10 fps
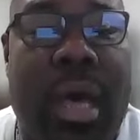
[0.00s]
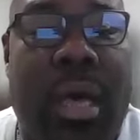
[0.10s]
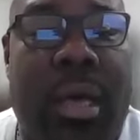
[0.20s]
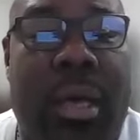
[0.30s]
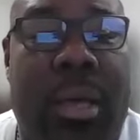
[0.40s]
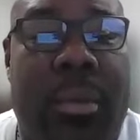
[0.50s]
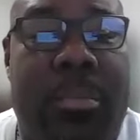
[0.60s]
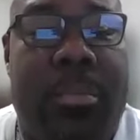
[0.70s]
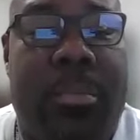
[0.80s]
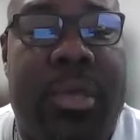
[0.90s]

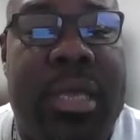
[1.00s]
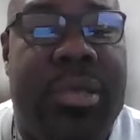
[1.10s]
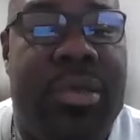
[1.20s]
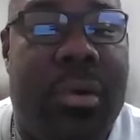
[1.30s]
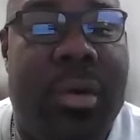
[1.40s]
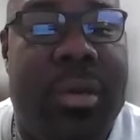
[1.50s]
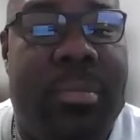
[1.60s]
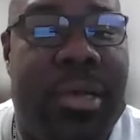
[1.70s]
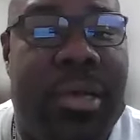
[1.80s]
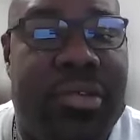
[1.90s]
can you go at it
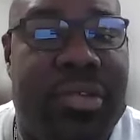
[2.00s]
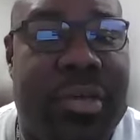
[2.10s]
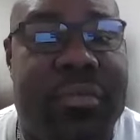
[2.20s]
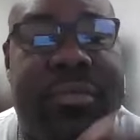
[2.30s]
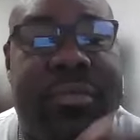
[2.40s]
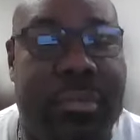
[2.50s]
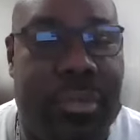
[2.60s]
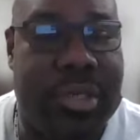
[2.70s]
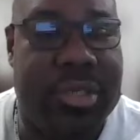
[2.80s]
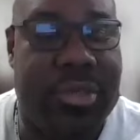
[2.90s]
by yourself?
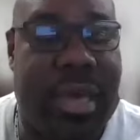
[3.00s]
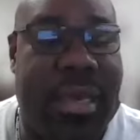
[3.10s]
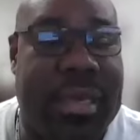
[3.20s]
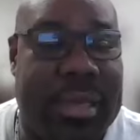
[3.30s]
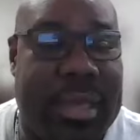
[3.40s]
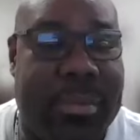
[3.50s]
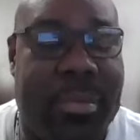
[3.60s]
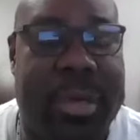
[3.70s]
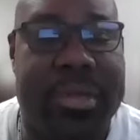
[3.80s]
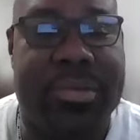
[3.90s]
Which you had
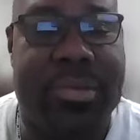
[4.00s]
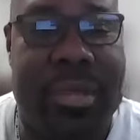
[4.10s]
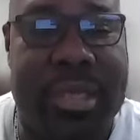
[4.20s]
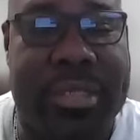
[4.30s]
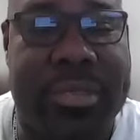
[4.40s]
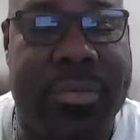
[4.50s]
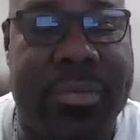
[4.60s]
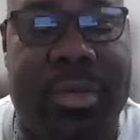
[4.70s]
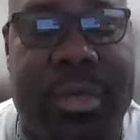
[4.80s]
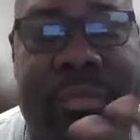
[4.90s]
collaborators on this
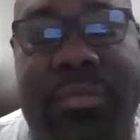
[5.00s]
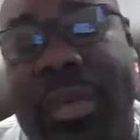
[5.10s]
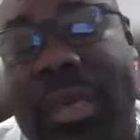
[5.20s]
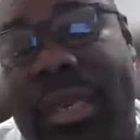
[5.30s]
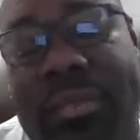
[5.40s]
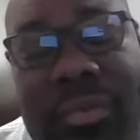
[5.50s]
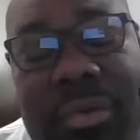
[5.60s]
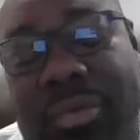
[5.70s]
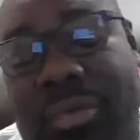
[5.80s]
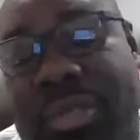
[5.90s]
one, but for any future